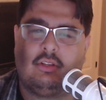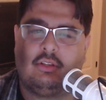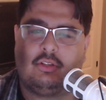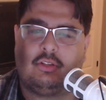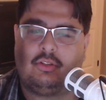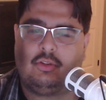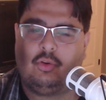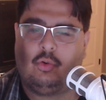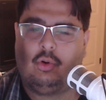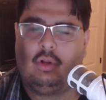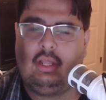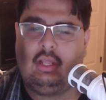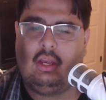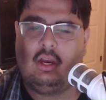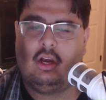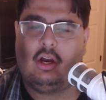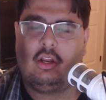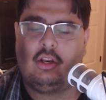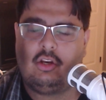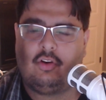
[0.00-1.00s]
sorely
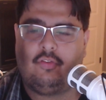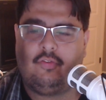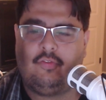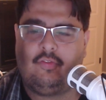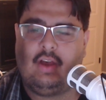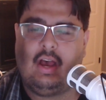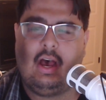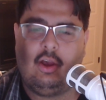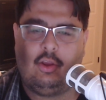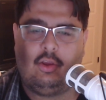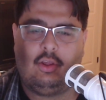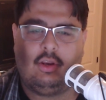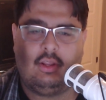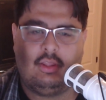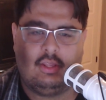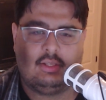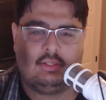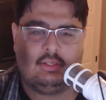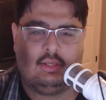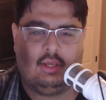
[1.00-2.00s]
undervalued in
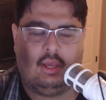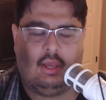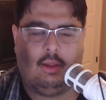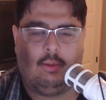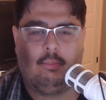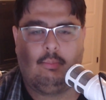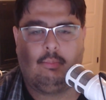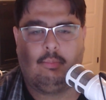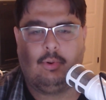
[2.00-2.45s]
this game,